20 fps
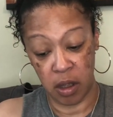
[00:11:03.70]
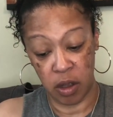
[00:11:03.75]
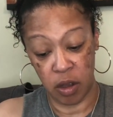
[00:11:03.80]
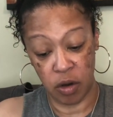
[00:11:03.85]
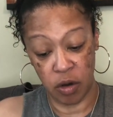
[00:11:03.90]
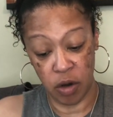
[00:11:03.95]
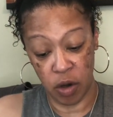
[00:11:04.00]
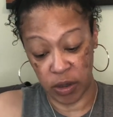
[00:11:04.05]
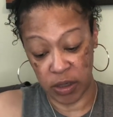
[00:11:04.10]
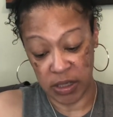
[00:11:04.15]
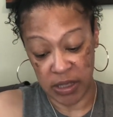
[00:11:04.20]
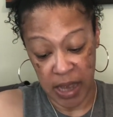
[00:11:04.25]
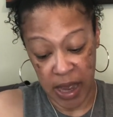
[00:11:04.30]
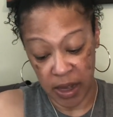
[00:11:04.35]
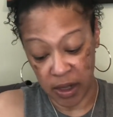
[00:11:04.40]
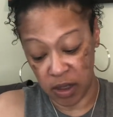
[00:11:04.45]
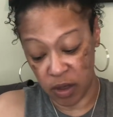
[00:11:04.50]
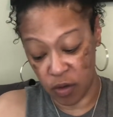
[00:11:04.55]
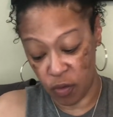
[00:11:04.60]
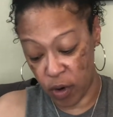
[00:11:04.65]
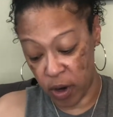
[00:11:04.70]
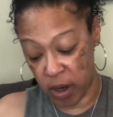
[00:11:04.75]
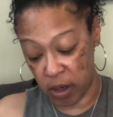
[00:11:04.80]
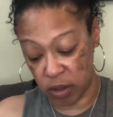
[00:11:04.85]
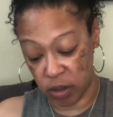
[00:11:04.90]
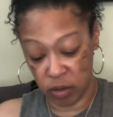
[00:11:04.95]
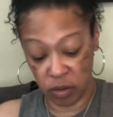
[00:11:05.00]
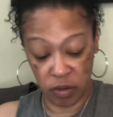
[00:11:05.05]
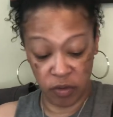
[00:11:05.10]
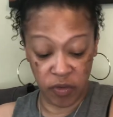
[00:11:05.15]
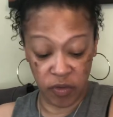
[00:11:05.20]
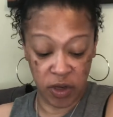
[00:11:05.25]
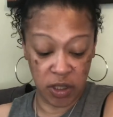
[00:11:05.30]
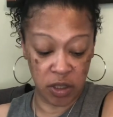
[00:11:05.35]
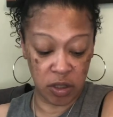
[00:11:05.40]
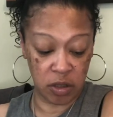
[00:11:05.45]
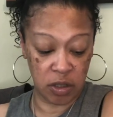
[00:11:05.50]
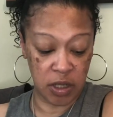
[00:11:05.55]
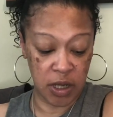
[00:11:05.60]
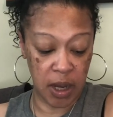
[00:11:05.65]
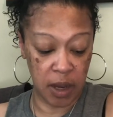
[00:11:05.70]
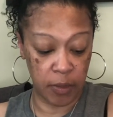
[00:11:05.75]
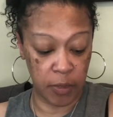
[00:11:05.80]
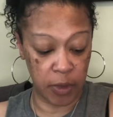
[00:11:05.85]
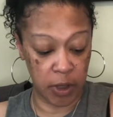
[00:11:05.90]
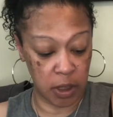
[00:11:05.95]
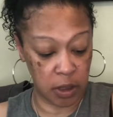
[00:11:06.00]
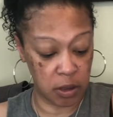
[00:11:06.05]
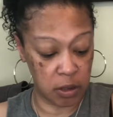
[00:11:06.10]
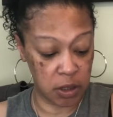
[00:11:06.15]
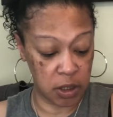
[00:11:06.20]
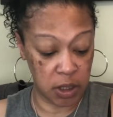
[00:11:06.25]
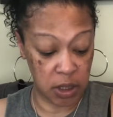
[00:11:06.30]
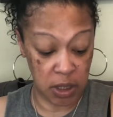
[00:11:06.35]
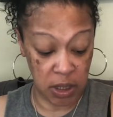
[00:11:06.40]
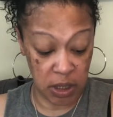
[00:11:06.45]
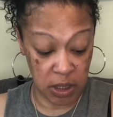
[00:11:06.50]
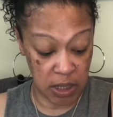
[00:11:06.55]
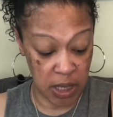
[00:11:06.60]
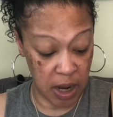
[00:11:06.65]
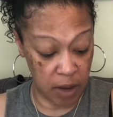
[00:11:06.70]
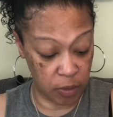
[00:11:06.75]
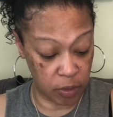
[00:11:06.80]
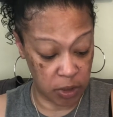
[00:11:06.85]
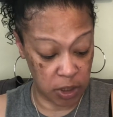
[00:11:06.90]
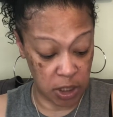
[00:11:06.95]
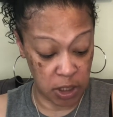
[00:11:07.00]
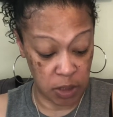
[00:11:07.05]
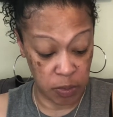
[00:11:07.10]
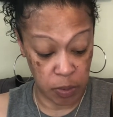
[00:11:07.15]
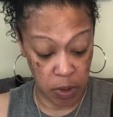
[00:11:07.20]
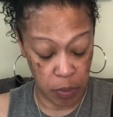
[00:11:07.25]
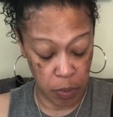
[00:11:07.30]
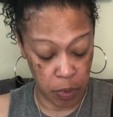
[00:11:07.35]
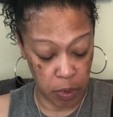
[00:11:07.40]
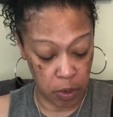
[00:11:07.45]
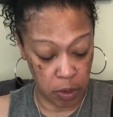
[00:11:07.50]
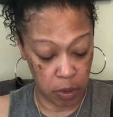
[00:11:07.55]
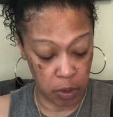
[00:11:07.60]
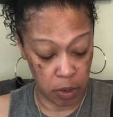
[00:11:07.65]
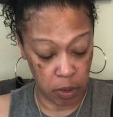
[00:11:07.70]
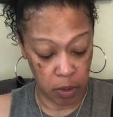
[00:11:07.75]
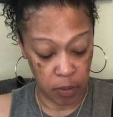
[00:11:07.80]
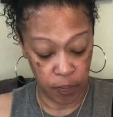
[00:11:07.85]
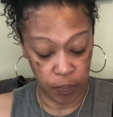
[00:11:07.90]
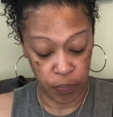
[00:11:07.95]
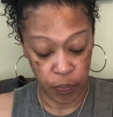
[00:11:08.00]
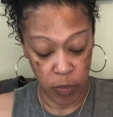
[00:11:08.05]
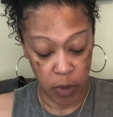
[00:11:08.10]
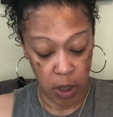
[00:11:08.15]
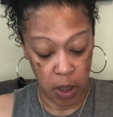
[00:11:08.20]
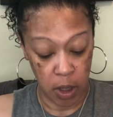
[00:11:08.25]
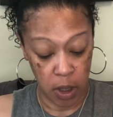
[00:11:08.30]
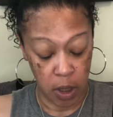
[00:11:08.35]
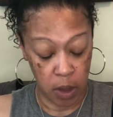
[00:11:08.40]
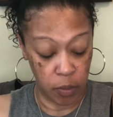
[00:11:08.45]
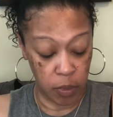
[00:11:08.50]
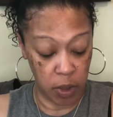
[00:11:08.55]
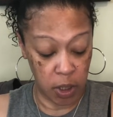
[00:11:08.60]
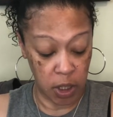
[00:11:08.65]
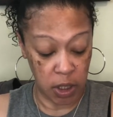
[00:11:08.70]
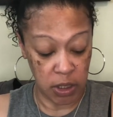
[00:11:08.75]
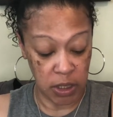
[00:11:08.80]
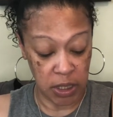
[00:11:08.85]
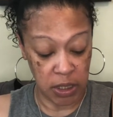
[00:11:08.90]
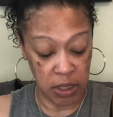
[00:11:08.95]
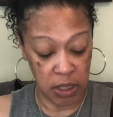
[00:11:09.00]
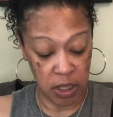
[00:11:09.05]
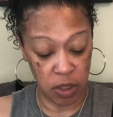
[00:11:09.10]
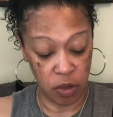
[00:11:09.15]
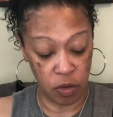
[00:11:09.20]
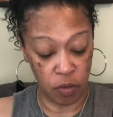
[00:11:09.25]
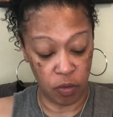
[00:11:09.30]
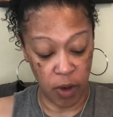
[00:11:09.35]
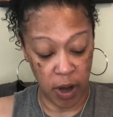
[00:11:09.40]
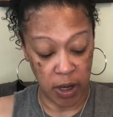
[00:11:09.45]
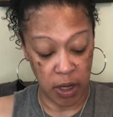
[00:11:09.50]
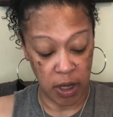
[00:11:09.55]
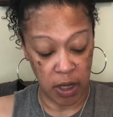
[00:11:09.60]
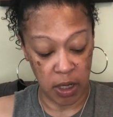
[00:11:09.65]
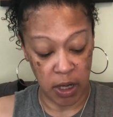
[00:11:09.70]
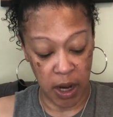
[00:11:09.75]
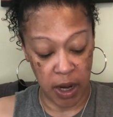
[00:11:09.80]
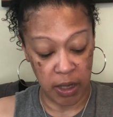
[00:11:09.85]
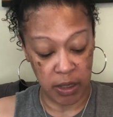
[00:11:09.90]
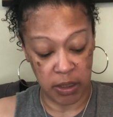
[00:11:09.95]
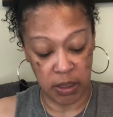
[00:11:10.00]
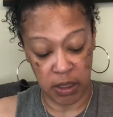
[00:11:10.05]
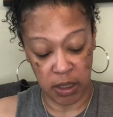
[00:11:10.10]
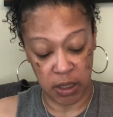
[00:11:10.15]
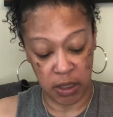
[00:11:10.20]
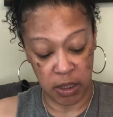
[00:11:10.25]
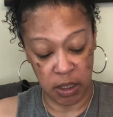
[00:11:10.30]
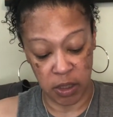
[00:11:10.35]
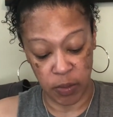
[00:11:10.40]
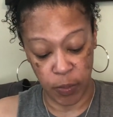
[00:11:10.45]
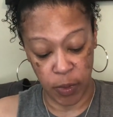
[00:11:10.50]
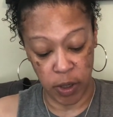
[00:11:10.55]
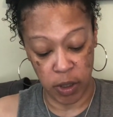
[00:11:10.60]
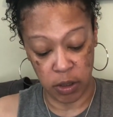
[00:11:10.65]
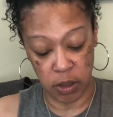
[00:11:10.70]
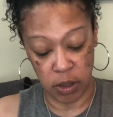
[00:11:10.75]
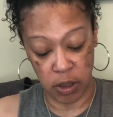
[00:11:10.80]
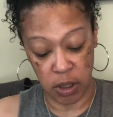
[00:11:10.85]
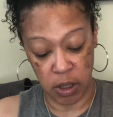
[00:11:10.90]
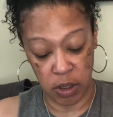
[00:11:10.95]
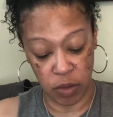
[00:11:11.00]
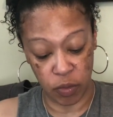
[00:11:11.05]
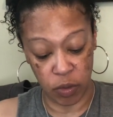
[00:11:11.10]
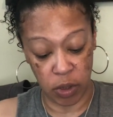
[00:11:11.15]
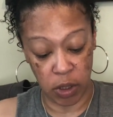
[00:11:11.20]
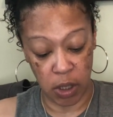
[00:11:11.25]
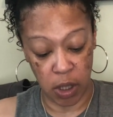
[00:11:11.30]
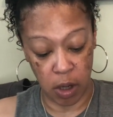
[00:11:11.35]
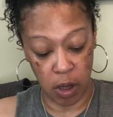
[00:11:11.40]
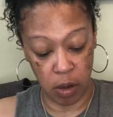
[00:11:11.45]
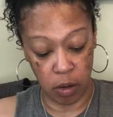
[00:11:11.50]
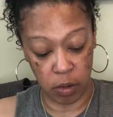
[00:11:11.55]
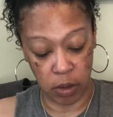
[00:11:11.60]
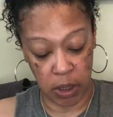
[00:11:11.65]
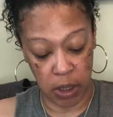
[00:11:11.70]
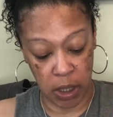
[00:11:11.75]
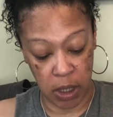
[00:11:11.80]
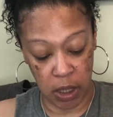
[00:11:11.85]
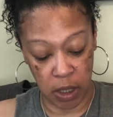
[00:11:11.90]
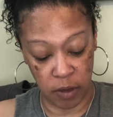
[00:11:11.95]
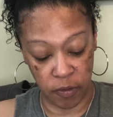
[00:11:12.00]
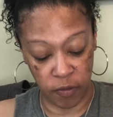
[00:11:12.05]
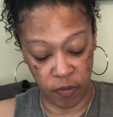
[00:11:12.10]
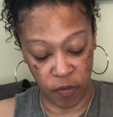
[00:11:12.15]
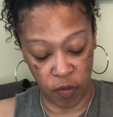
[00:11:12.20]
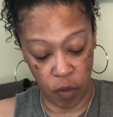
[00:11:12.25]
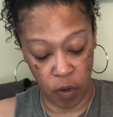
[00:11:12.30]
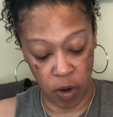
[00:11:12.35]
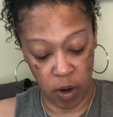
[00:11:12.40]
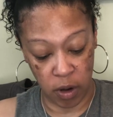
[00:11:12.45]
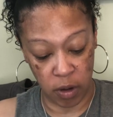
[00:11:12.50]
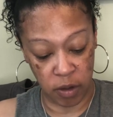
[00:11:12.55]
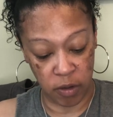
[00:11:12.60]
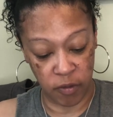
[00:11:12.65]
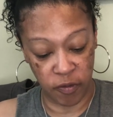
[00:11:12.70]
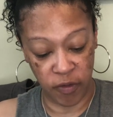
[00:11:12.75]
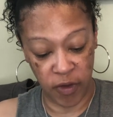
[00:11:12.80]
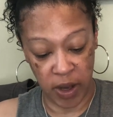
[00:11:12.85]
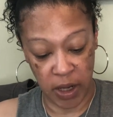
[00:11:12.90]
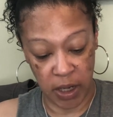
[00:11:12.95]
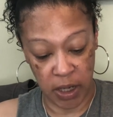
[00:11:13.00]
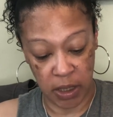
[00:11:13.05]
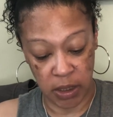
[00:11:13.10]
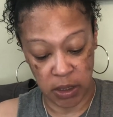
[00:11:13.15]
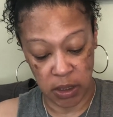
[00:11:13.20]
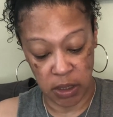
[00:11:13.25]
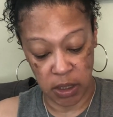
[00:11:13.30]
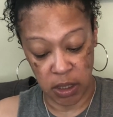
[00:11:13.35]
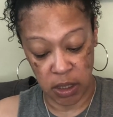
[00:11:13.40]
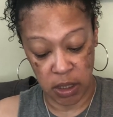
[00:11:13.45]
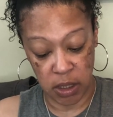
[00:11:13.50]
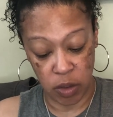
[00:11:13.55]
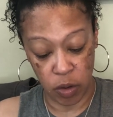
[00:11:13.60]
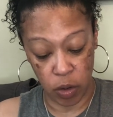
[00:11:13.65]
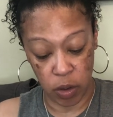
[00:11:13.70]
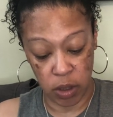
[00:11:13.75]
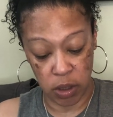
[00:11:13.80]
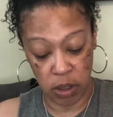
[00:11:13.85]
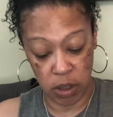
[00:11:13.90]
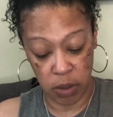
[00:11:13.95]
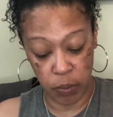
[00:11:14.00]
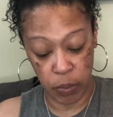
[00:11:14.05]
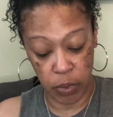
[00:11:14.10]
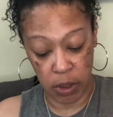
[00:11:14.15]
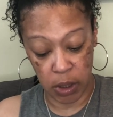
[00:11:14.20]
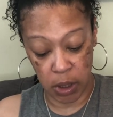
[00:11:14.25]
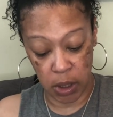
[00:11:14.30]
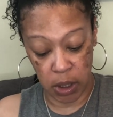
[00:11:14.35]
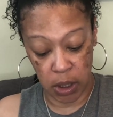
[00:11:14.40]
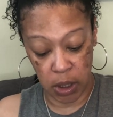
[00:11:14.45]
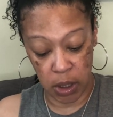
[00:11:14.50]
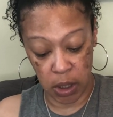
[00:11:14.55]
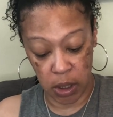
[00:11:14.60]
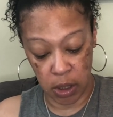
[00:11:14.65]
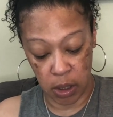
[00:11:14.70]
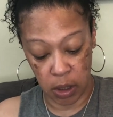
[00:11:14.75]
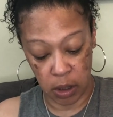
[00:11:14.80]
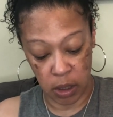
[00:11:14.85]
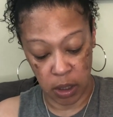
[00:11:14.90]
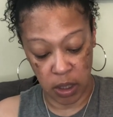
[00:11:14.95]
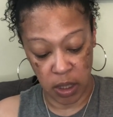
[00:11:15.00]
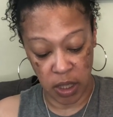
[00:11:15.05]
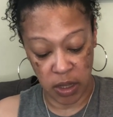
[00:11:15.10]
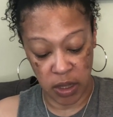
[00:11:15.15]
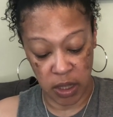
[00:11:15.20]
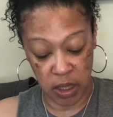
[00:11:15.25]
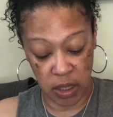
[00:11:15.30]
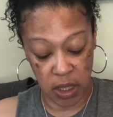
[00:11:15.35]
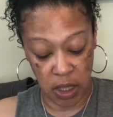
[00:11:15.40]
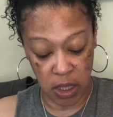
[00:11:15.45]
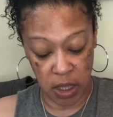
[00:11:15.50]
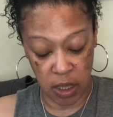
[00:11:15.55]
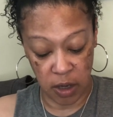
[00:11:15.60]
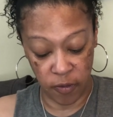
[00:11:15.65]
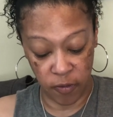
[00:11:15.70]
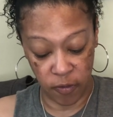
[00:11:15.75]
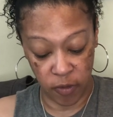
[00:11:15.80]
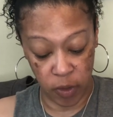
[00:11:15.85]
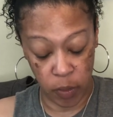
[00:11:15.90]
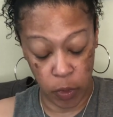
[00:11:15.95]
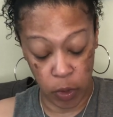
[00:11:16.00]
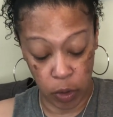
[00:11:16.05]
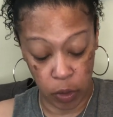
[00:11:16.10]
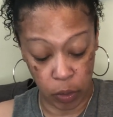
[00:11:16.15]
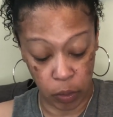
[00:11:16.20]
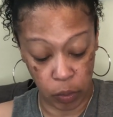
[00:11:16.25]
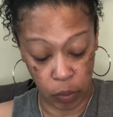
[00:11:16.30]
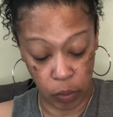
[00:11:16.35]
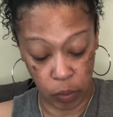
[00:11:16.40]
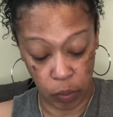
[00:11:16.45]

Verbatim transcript: you know exactly where to invest your time and energy, and it's not with these people. Because I think you recognize that this person is really only in it for the finances or the stability that they think they can get from you.